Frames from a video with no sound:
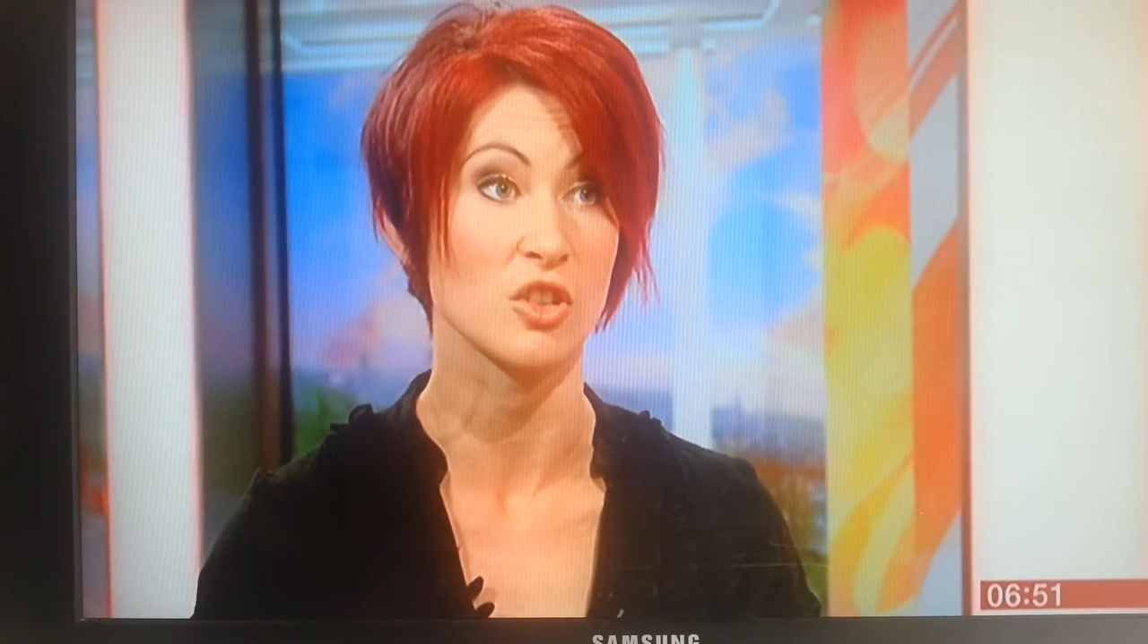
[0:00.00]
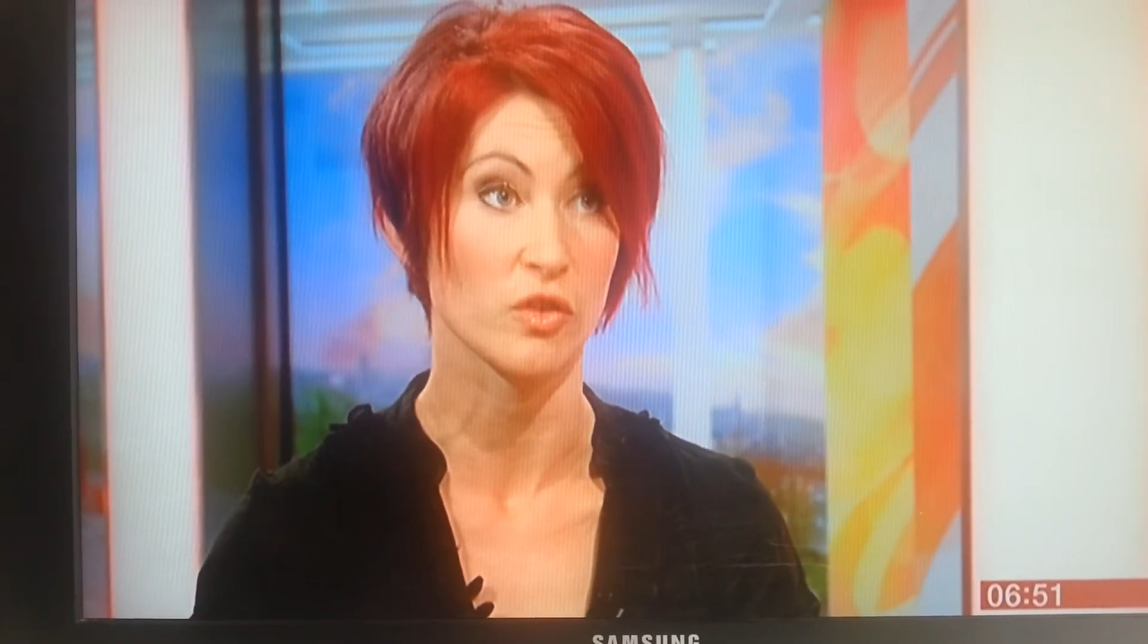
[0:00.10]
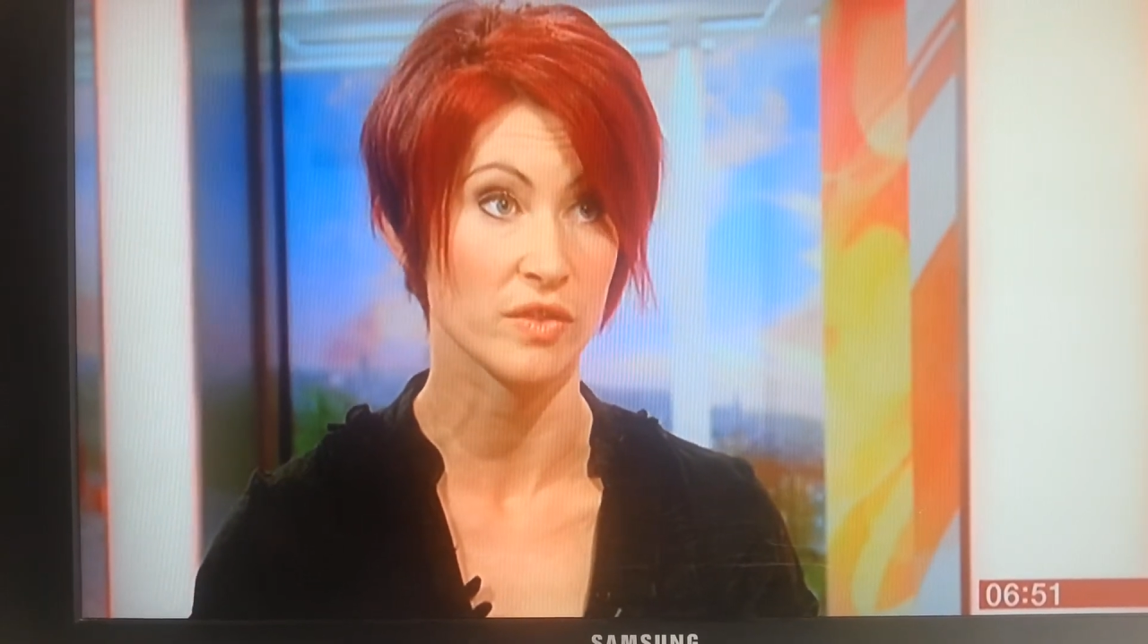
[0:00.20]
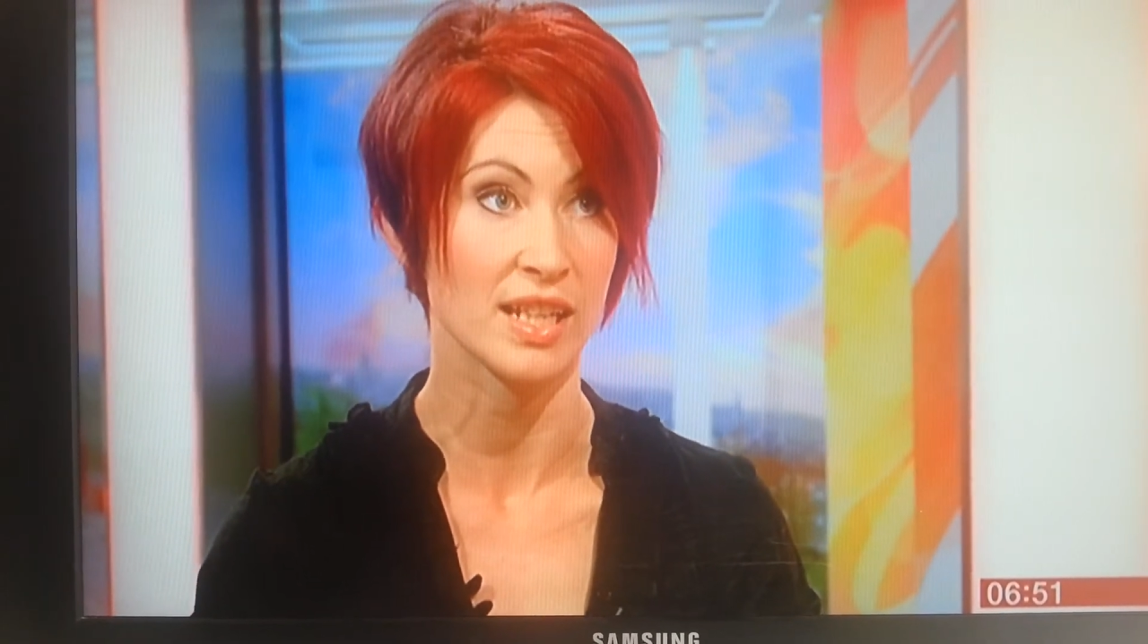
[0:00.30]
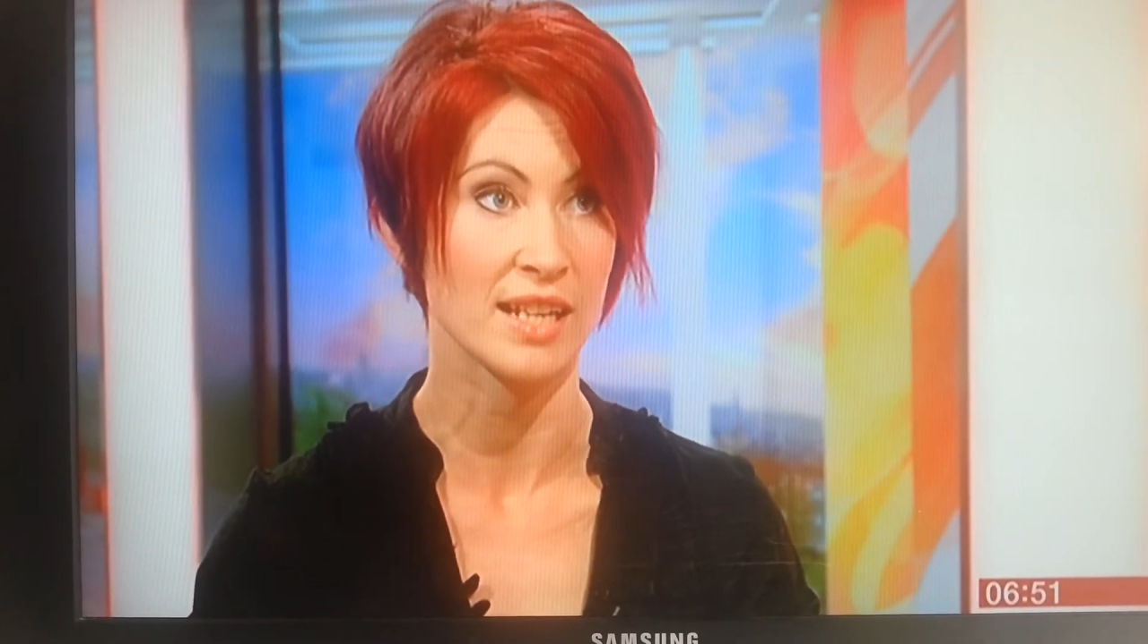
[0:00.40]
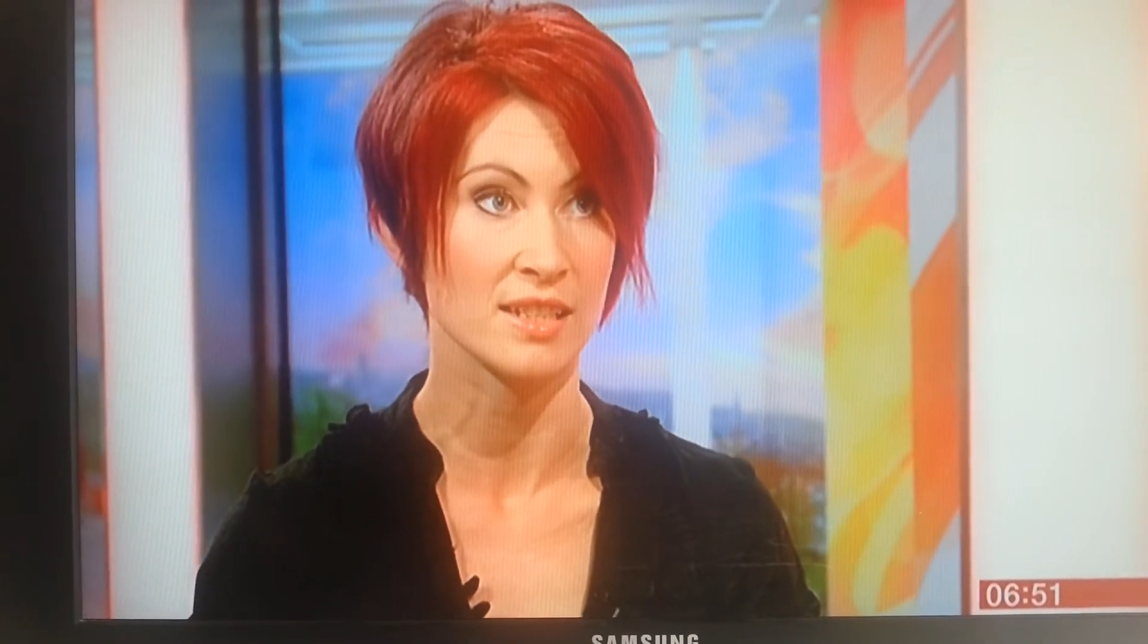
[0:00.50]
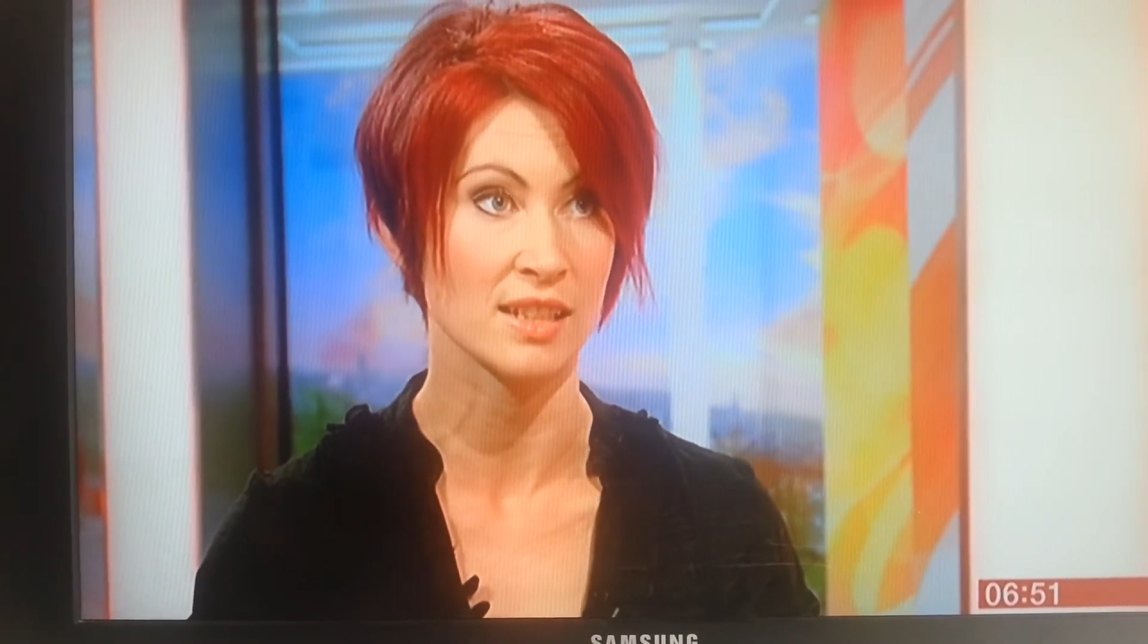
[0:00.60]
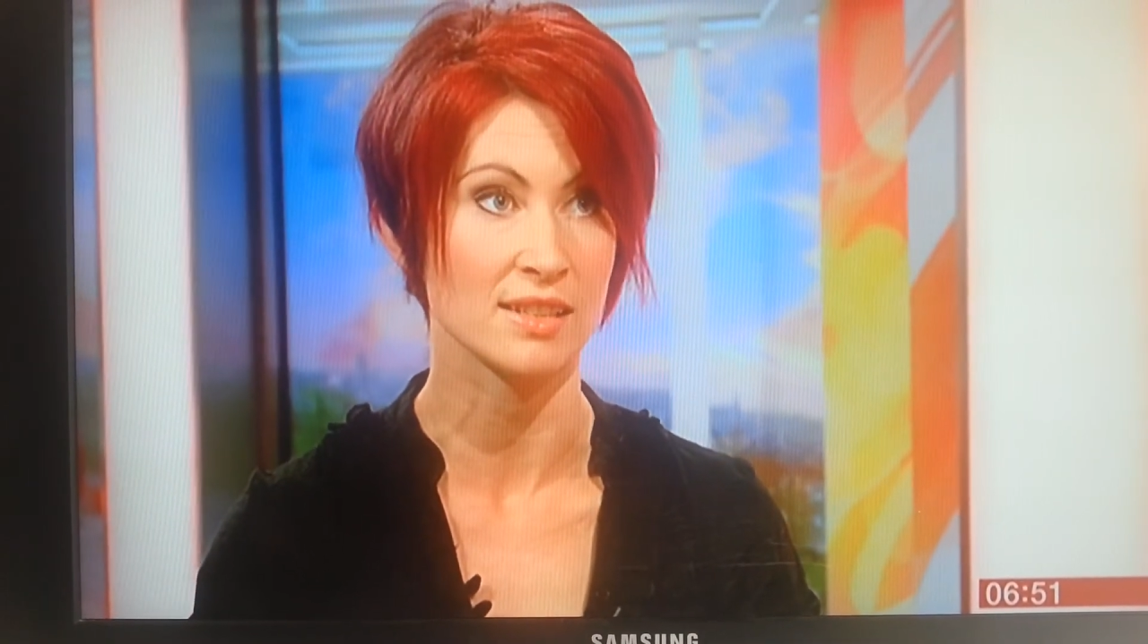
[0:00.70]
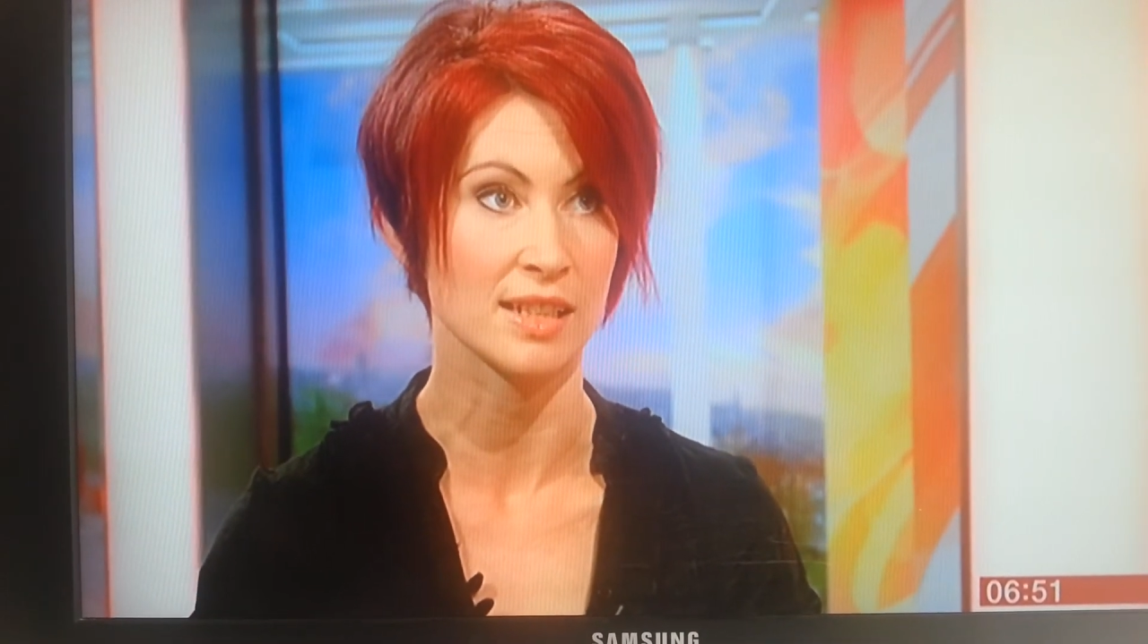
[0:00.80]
of the lending